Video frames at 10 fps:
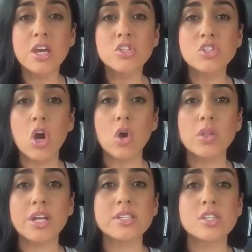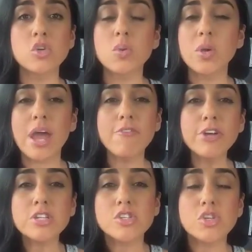So whatever
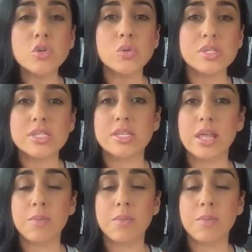excuse